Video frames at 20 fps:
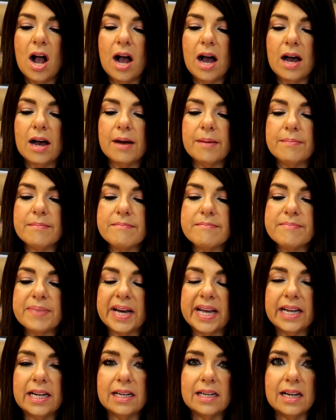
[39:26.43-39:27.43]
um,
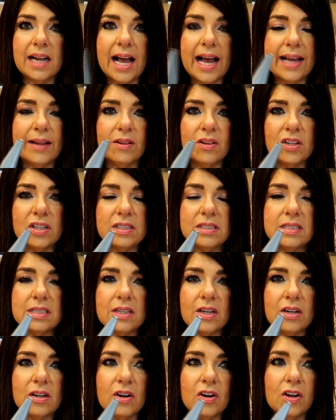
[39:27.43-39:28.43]
but I
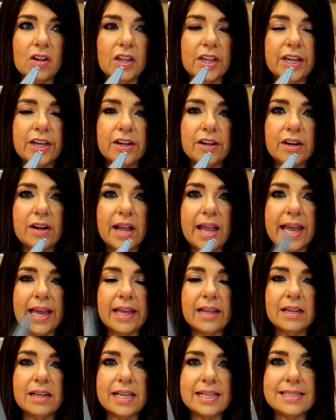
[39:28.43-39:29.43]
looked earlier
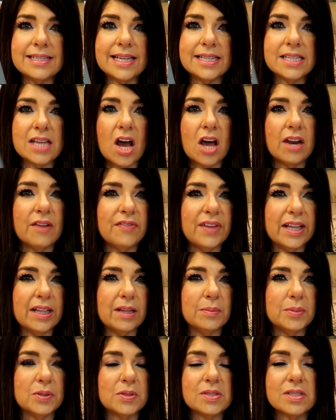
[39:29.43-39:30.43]
and it says
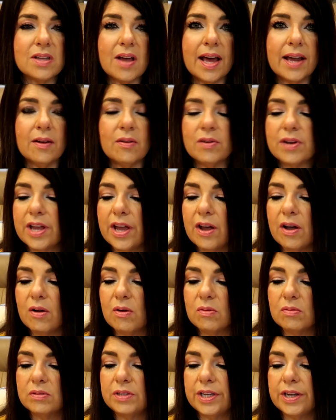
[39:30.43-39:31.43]
unavailable, so I don't
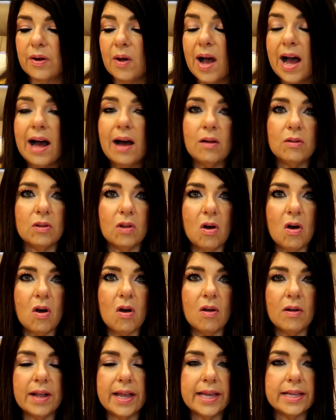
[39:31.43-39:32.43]
know, you know, how
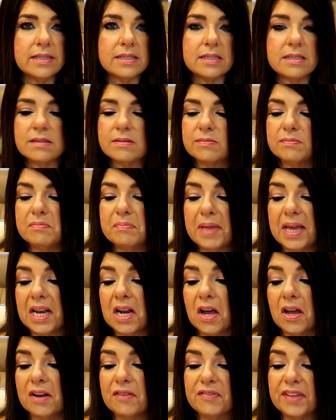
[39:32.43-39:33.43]
long it's
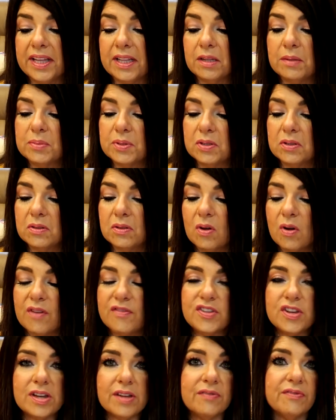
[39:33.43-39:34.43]
been unavailable or
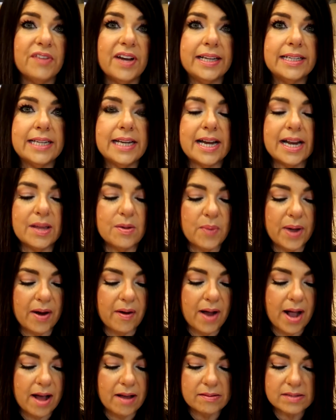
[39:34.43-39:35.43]
if you can find it
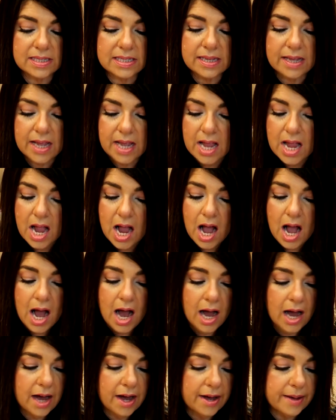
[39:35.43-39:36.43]
anywhere else.
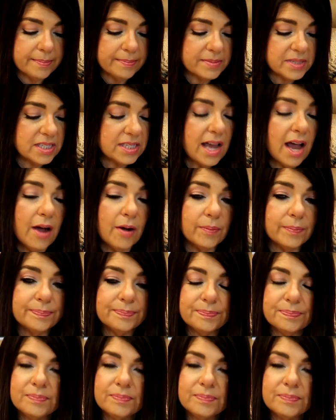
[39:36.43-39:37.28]
Um, so